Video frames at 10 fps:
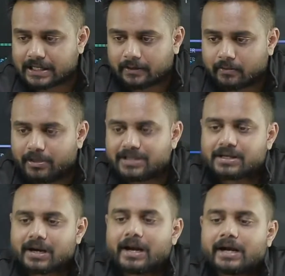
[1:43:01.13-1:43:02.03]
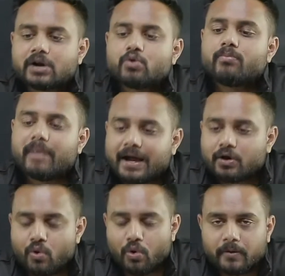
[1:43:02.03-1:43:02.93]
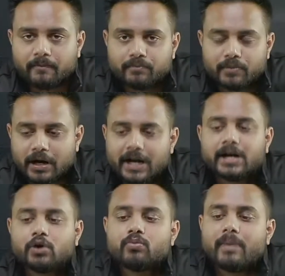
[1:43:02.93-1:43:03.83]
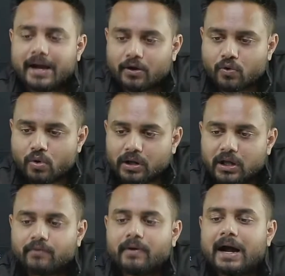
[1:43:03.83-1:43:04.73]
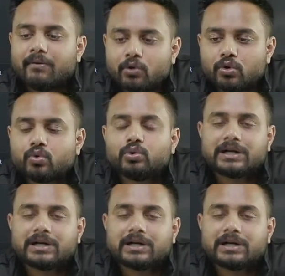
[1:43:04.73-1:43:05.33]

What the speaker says: means related to my code, if I want to do the